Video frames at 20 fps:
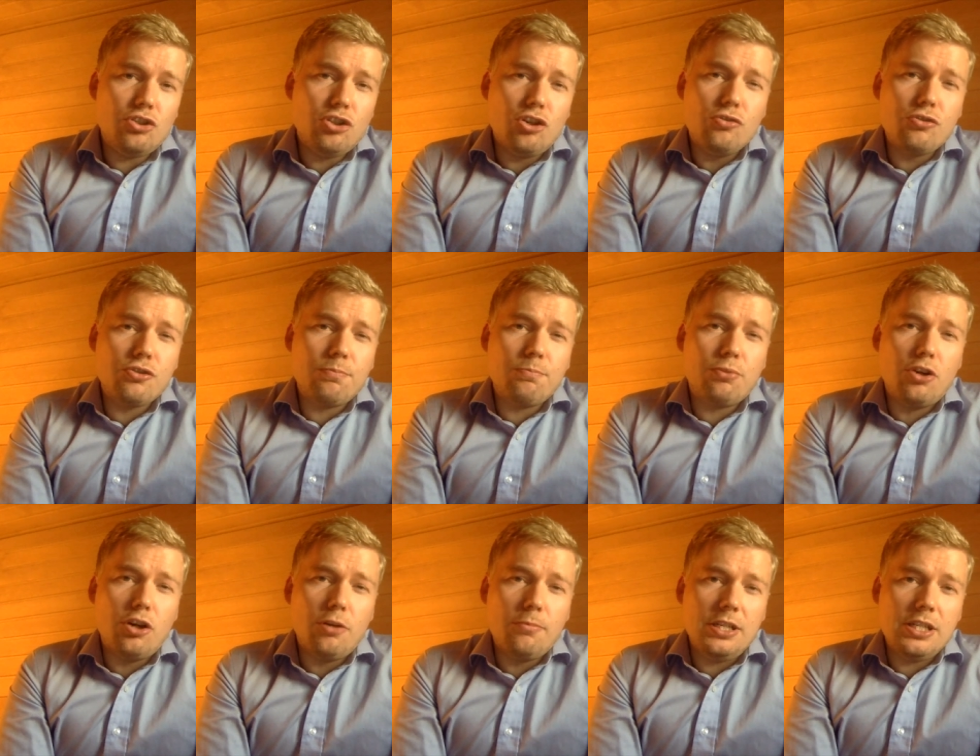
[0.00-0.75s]
shows
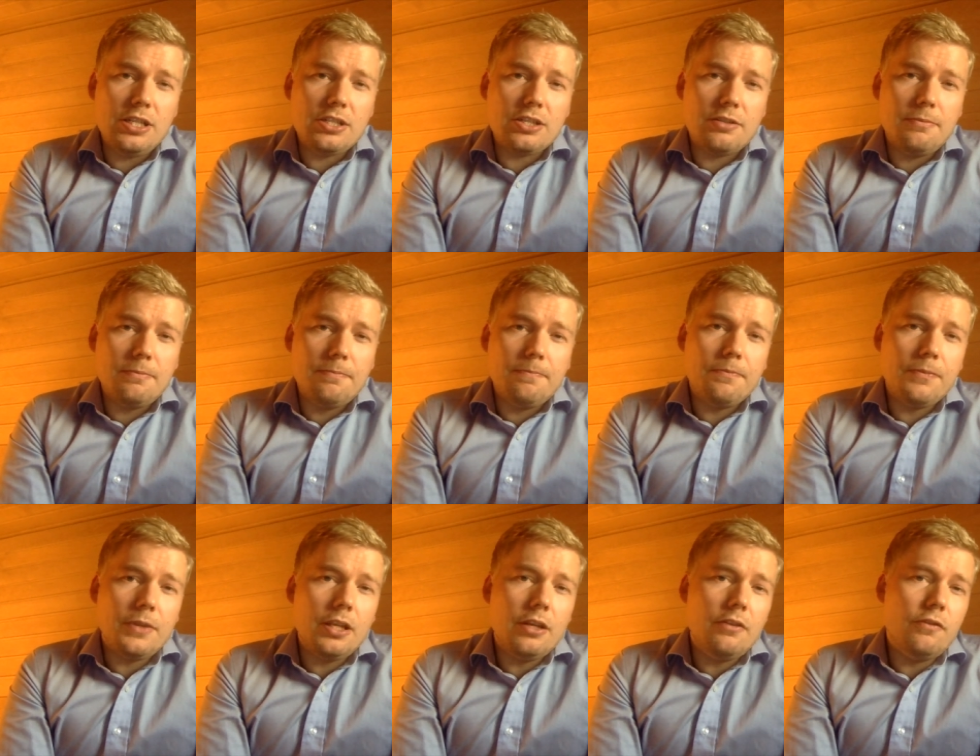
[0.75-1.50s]
promise
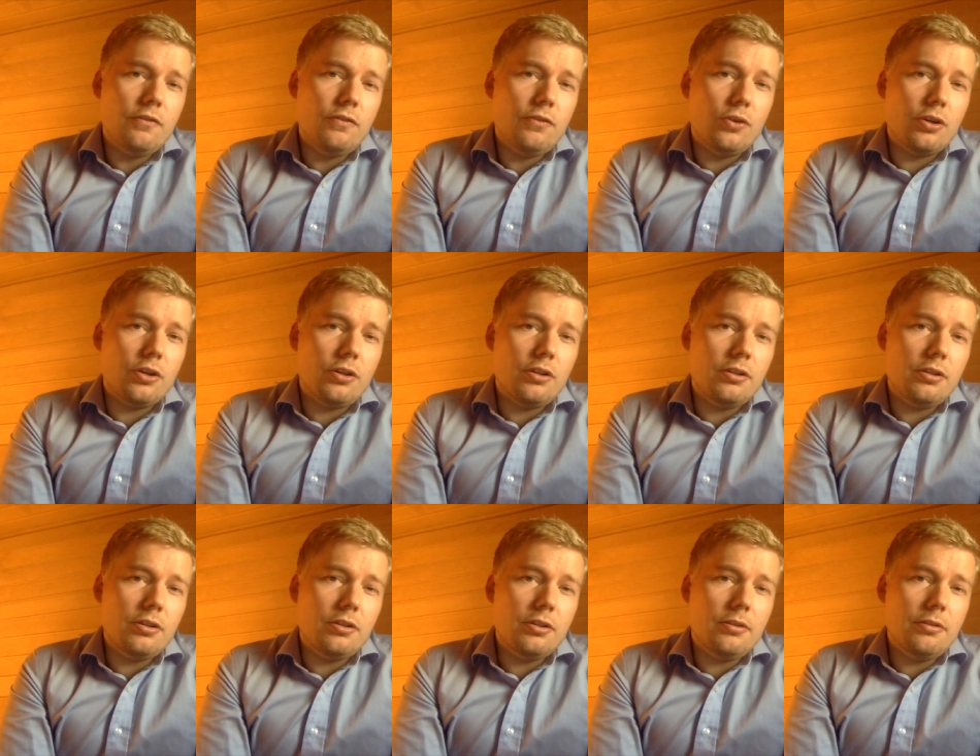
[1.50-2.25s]

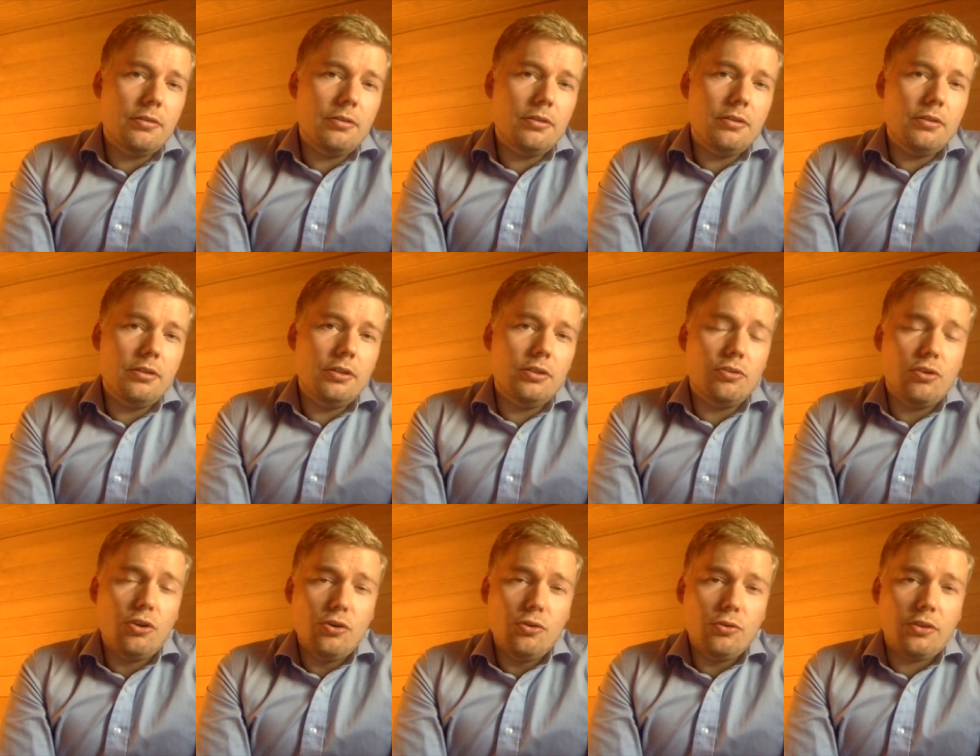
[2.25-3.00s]
for
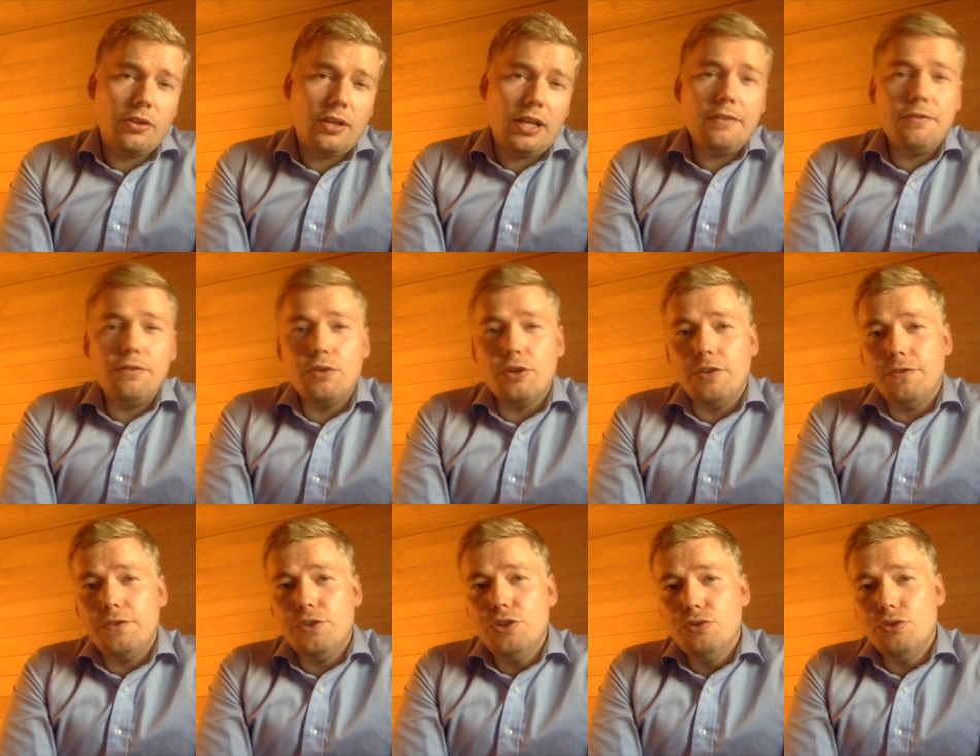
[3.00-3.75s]
growth and
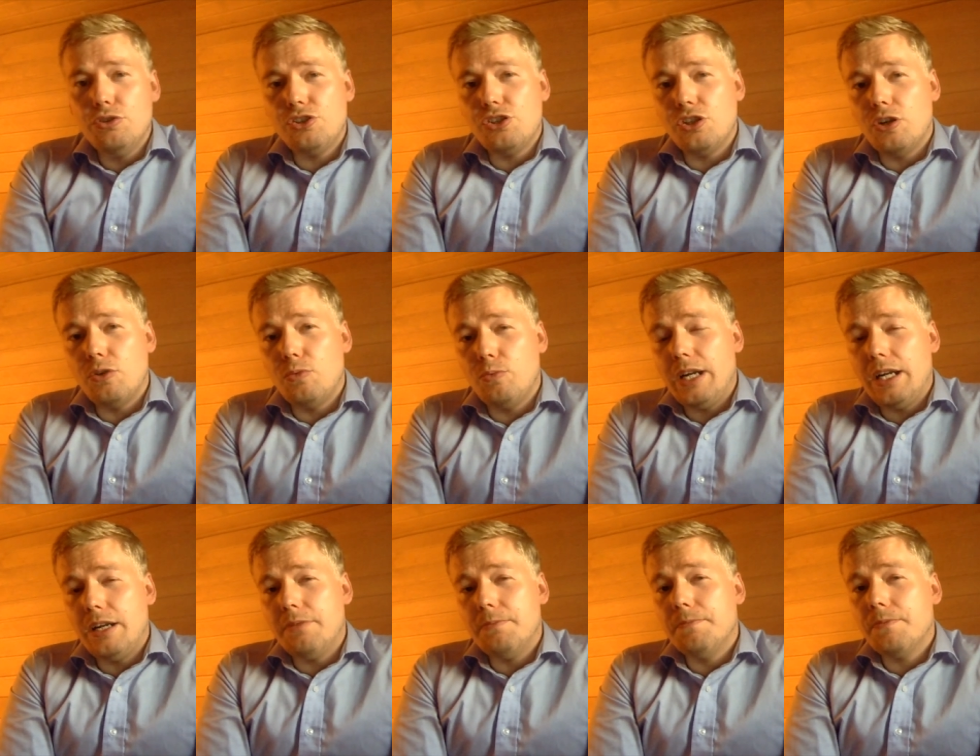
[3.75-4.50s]
for the future
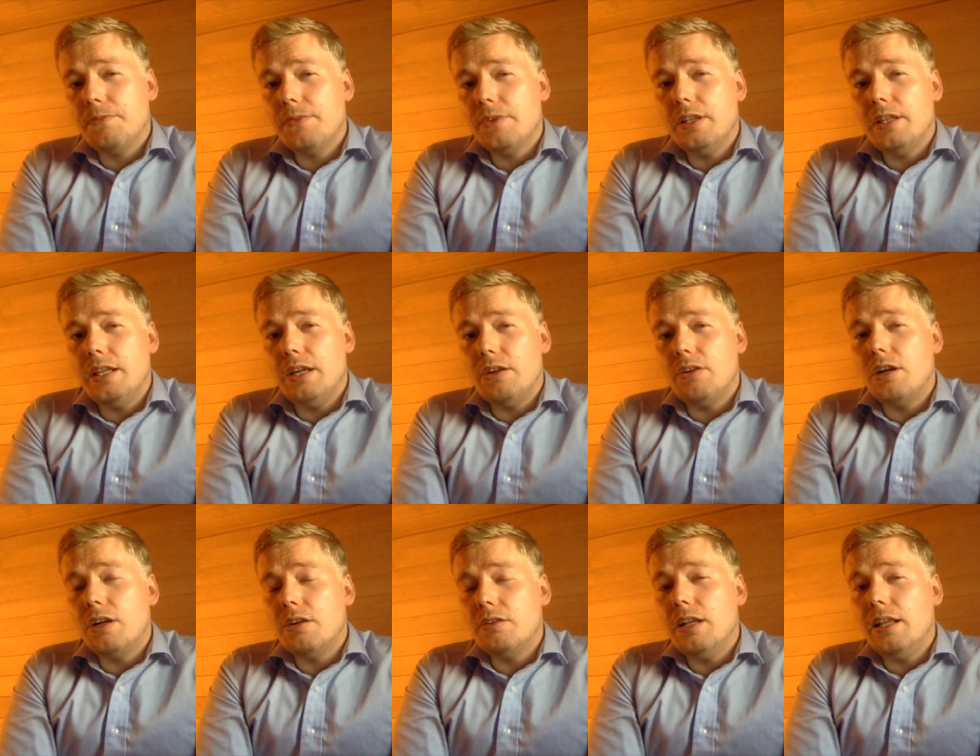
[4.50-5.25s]
where
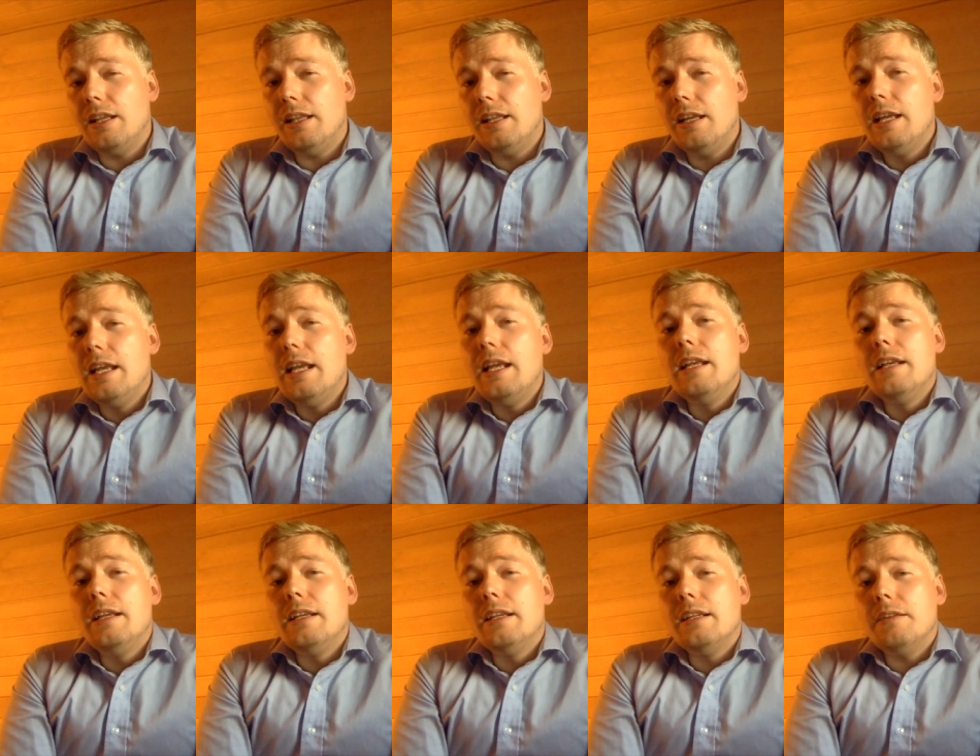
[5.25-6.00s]
there are
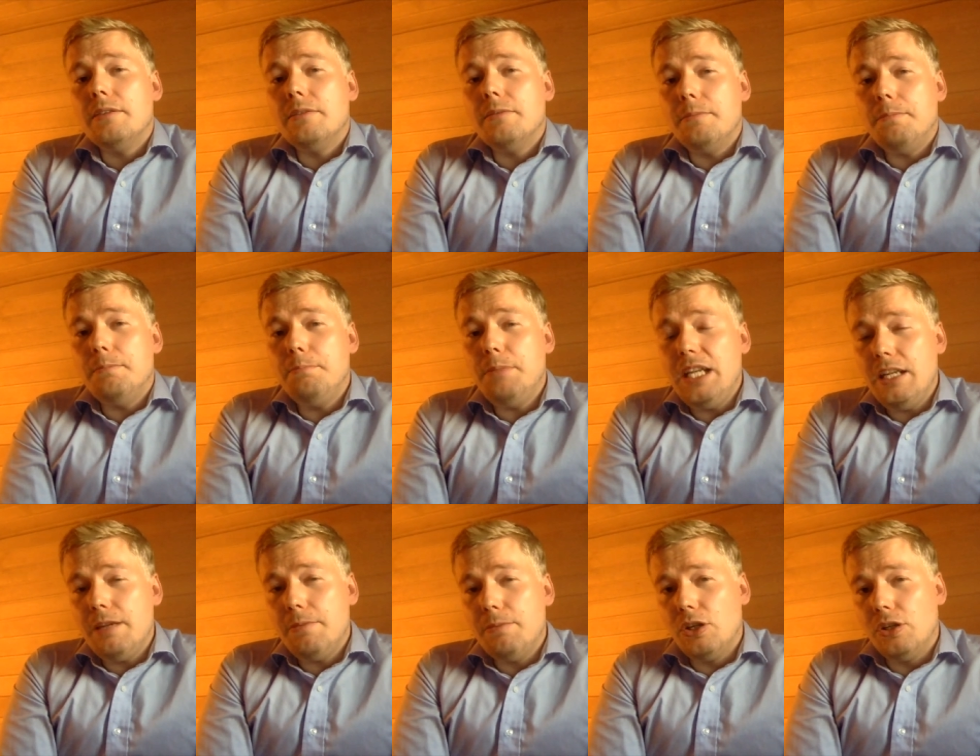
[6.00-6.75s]

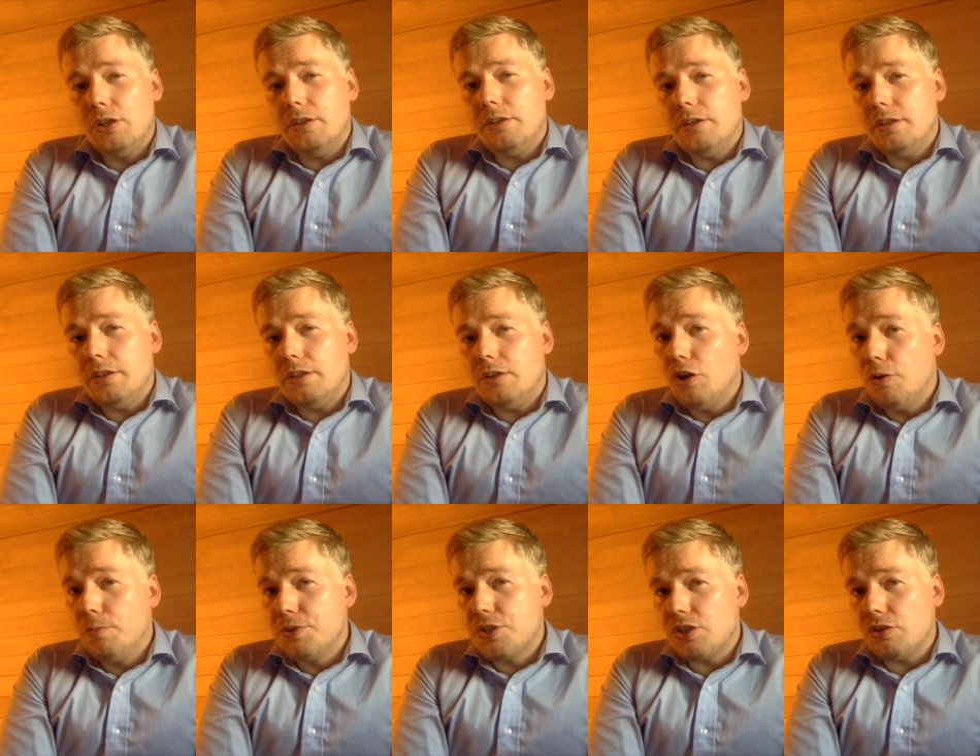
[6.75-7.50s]
minimal
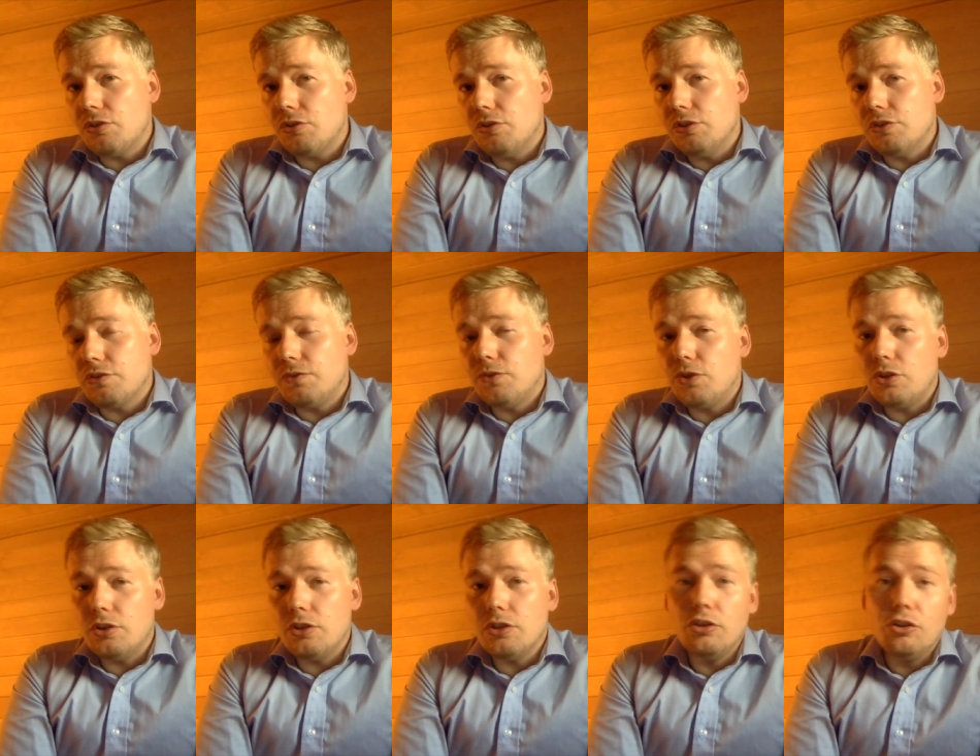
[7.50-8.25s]
obstacles
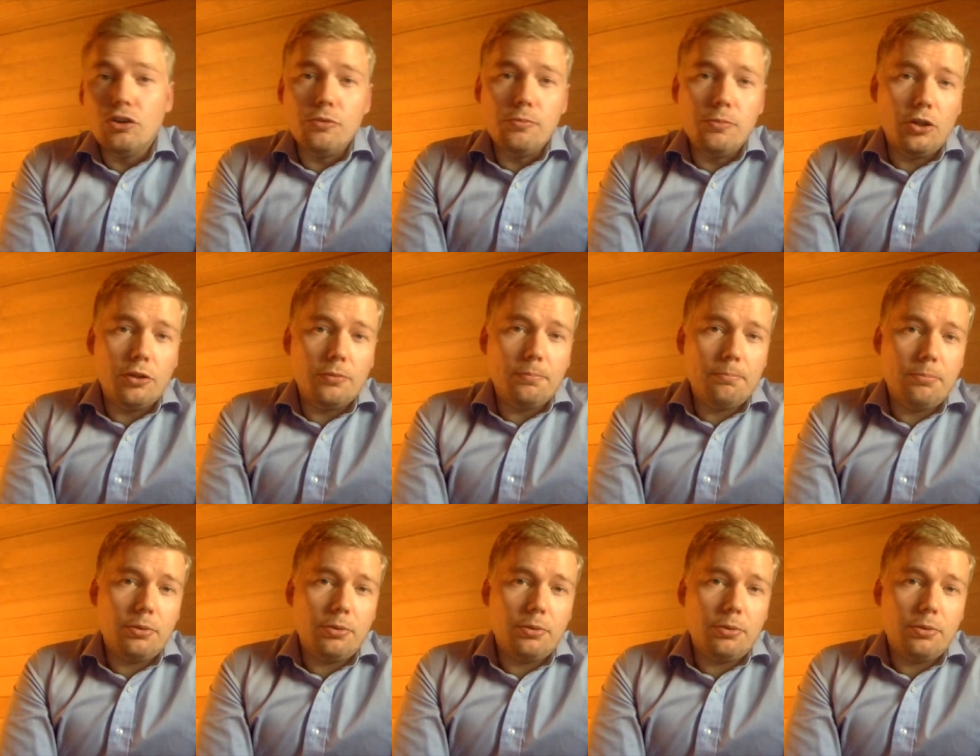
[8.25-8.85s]
for global